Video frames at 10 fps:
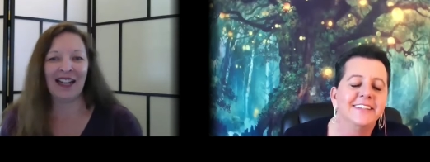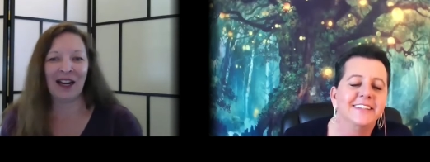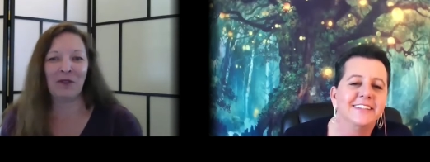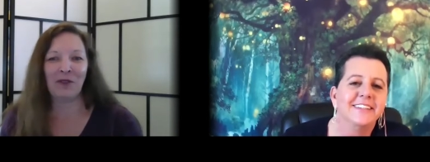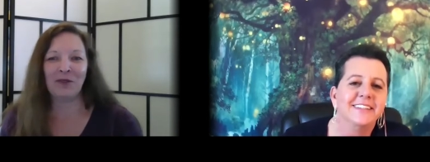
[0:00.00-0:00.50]

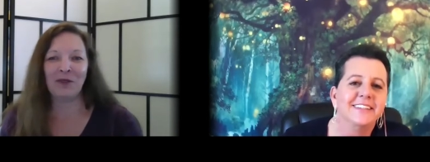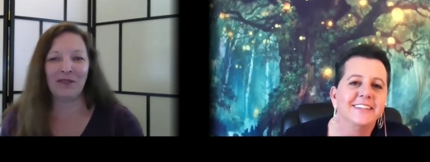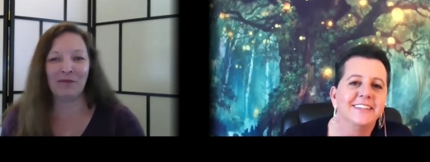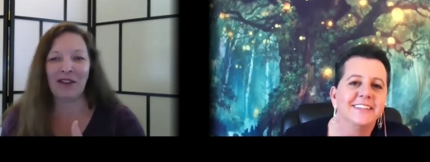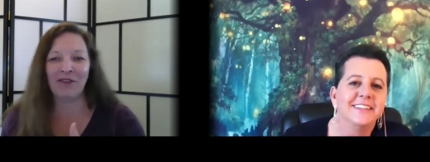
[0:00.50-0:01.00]
Speaker 1: and was with
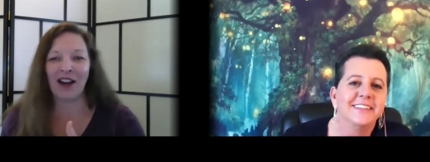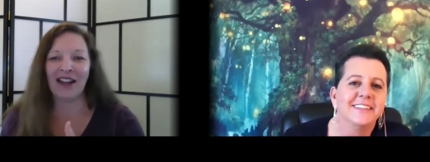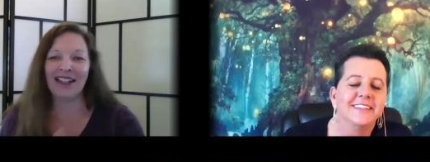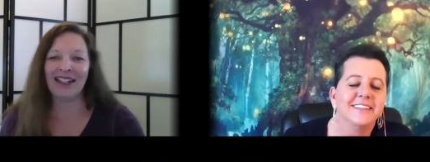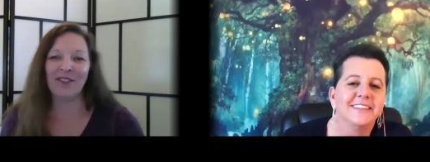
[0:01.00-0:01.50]
my
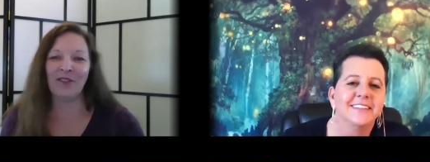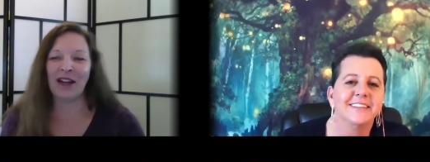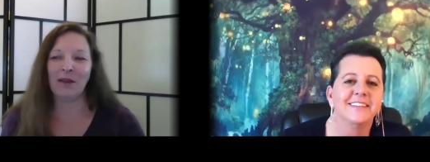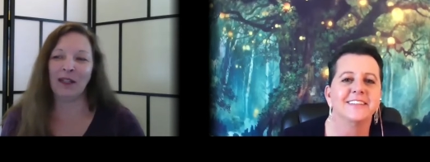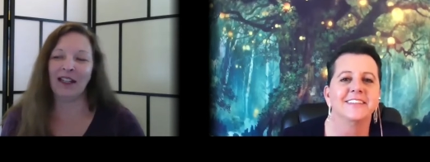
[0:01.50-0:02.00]
friend and his
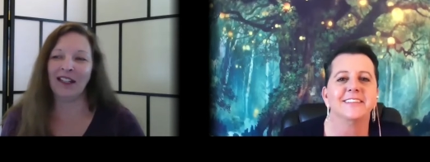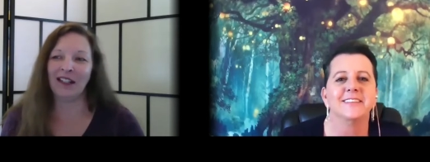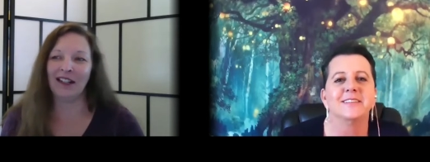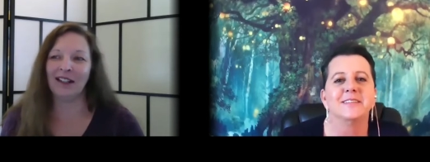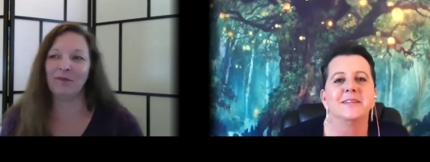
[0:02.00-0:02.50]
family,
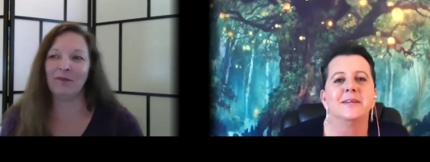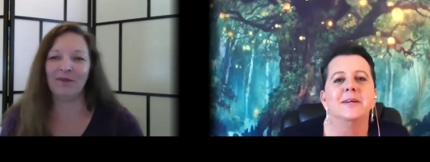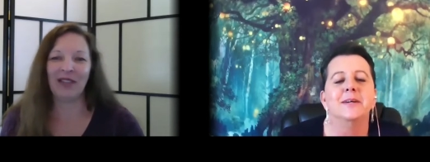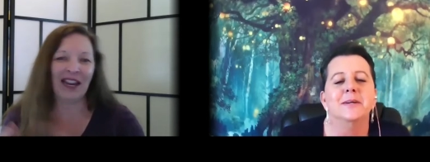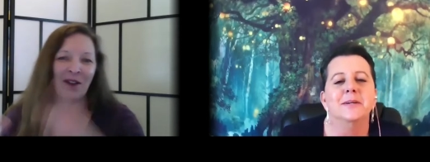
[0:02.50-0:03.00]
and um,
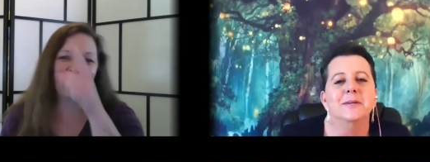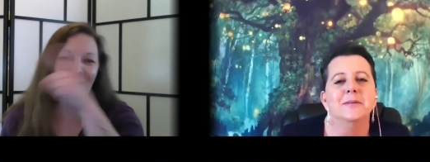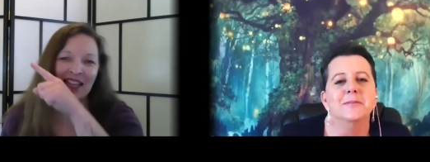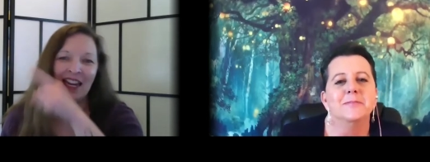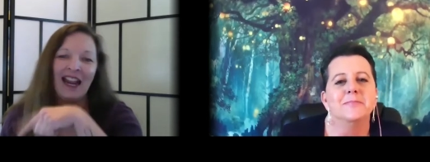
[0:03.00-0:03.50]
they always
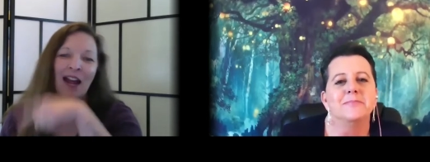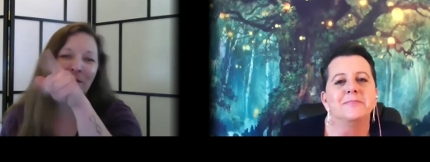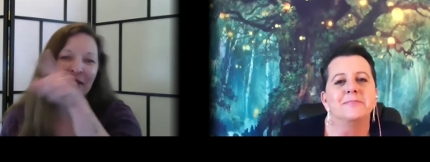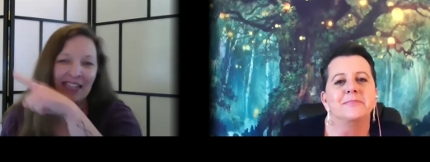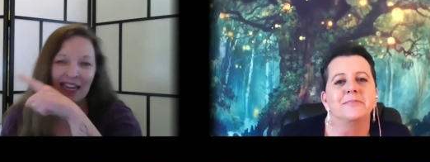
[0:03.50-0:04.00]
say how
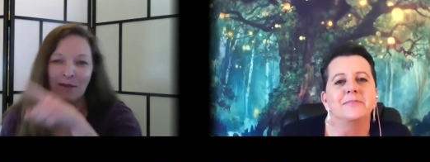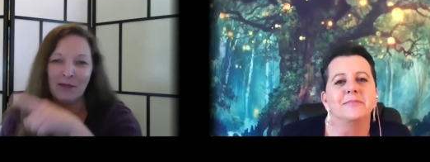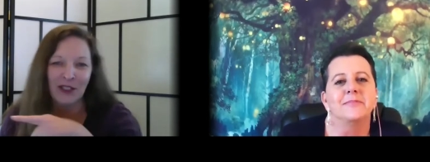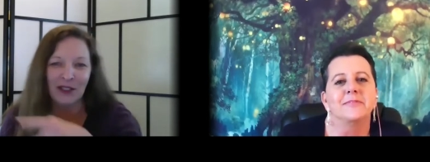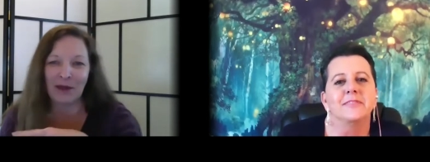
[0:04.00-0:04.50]
many games
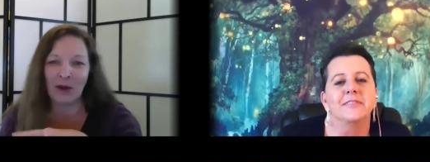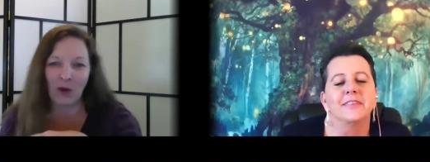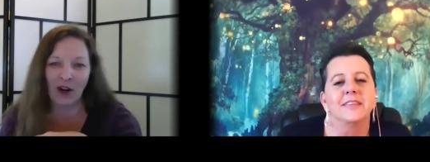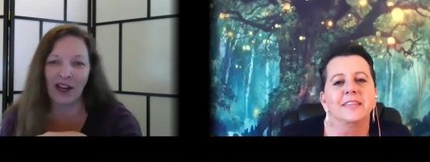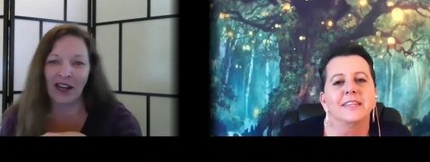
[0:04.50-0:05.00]
are going to be
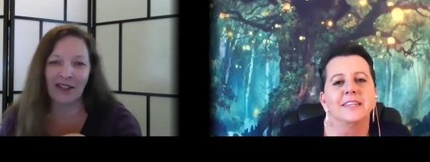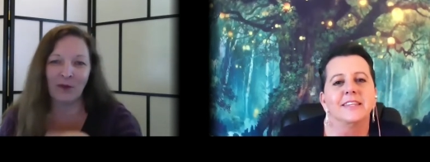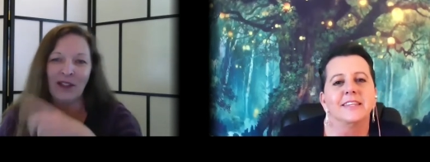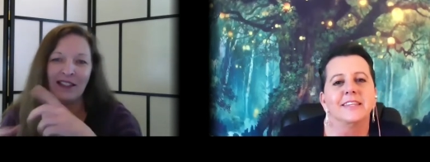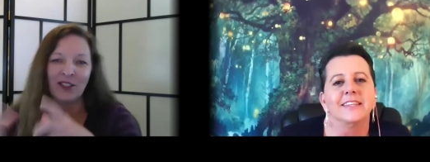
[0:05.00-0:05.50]
won and
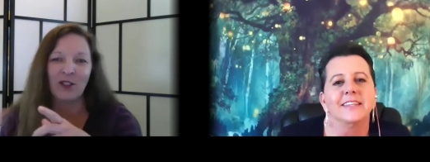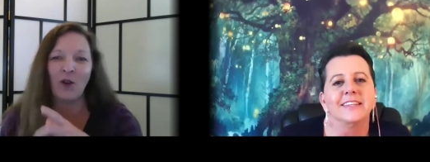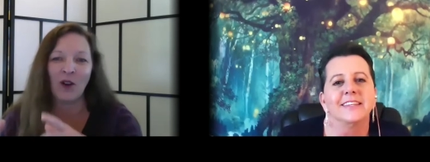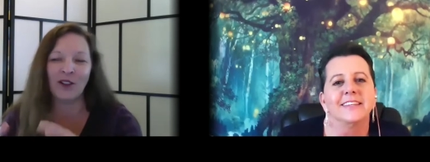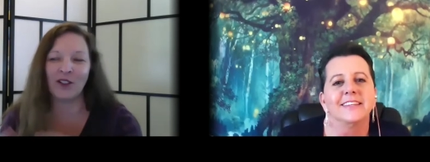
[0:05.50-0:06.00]
what the
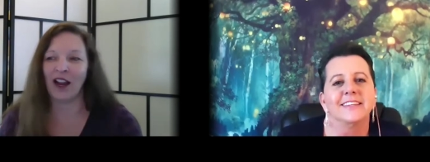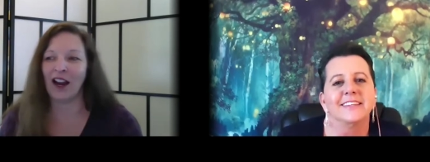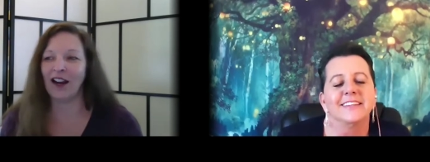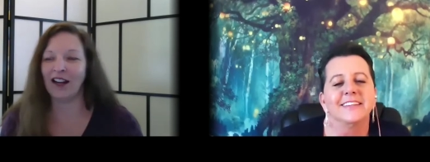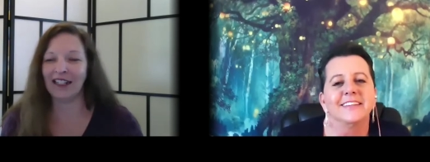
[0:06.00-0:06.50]
scores
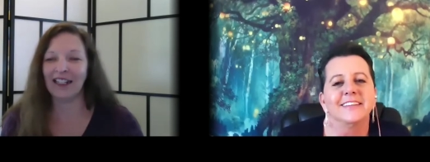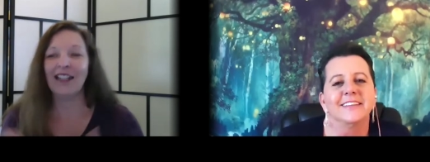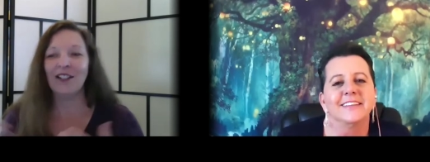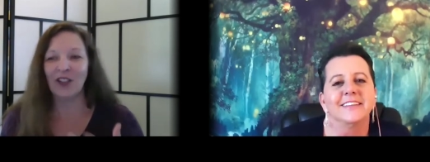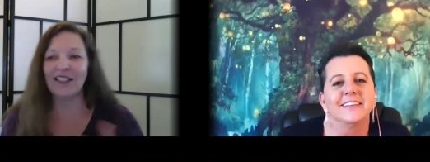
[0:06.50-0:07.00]
are, and
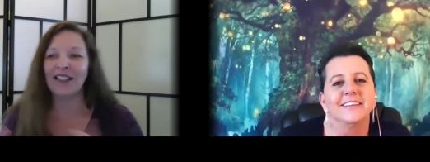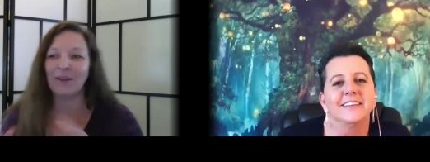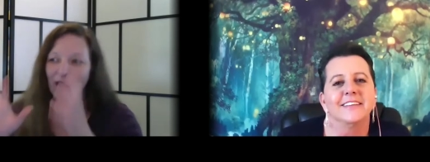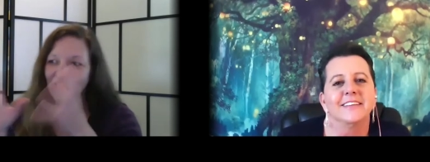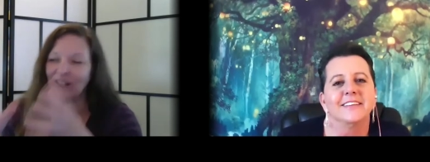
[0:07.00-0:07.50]
so I said,
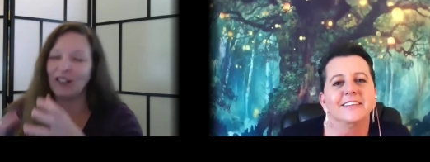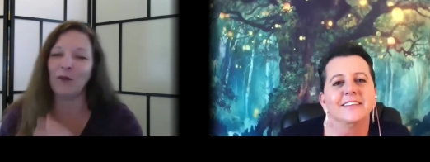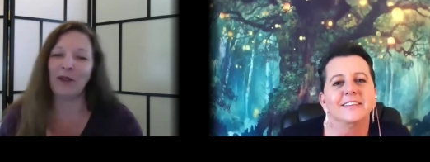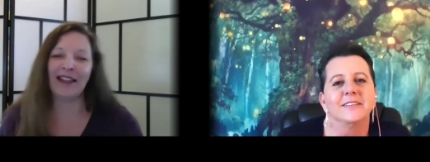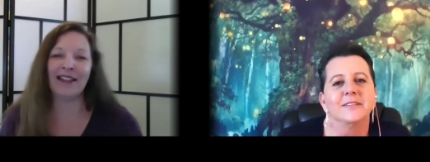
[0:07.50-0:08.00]
well, they're going to
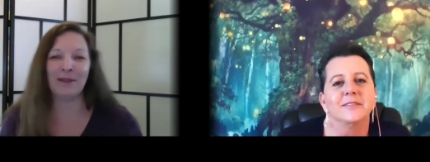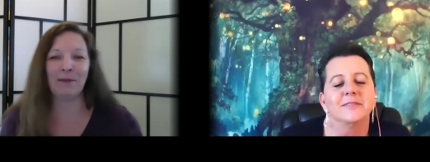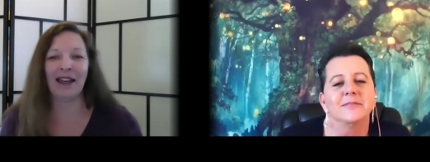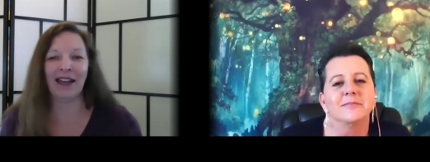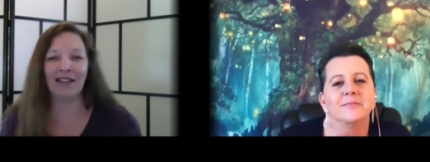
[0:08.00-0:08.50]
win this
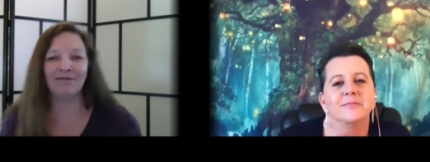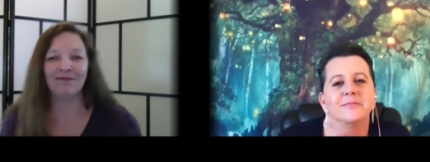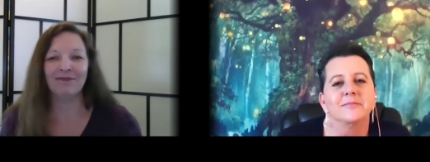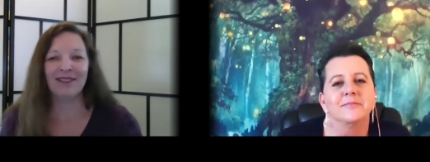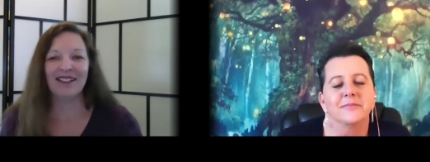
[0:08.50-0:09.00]
many,
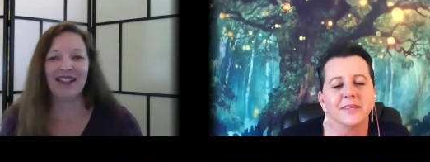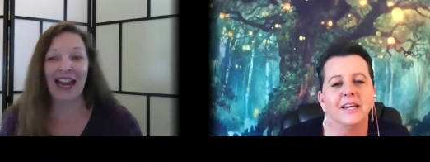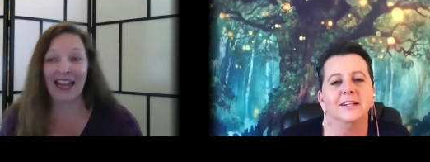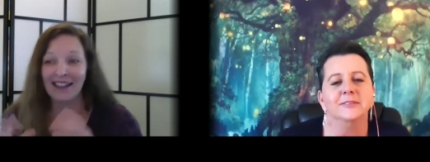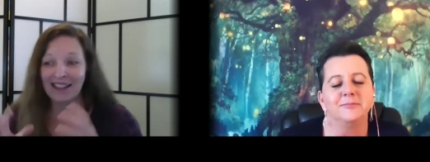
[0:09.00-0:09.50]

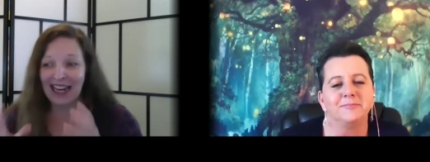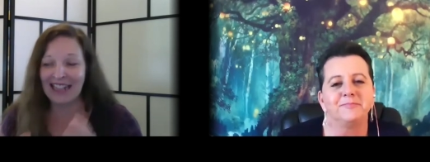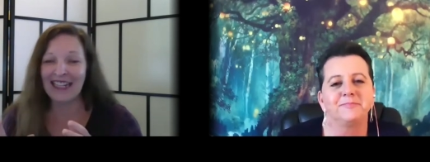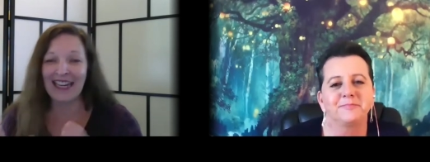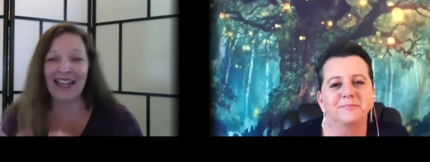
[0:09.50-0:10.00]
and yeah.
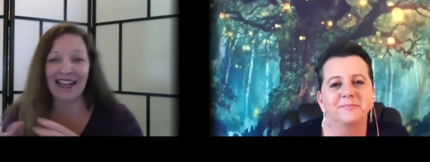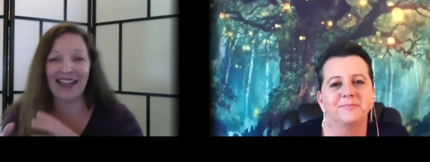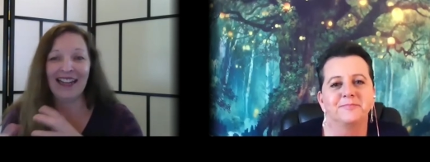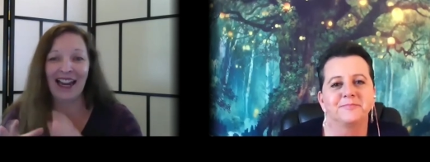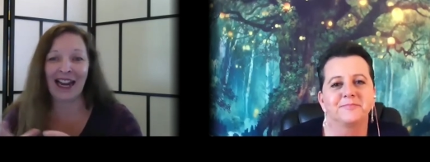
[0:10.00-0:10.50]
they did,
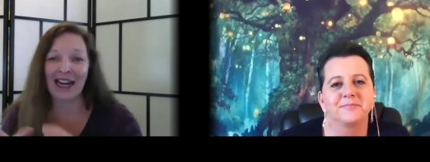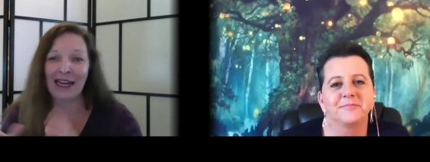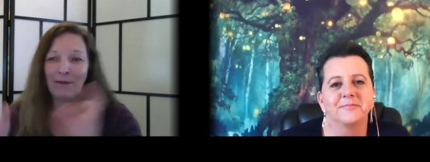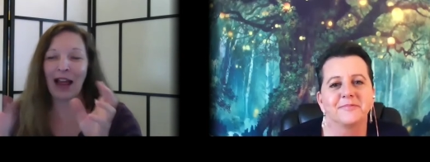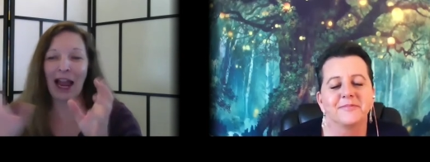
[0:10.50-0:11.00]
and I
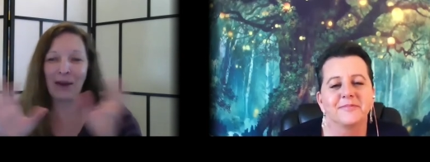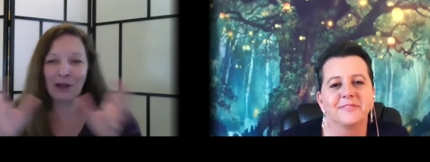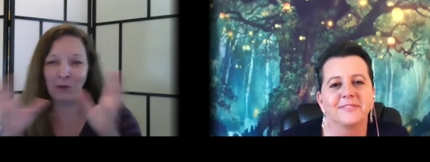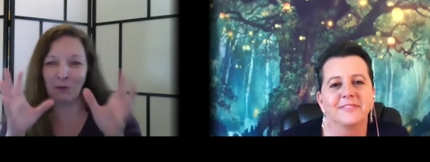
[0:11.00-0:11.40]
kept I would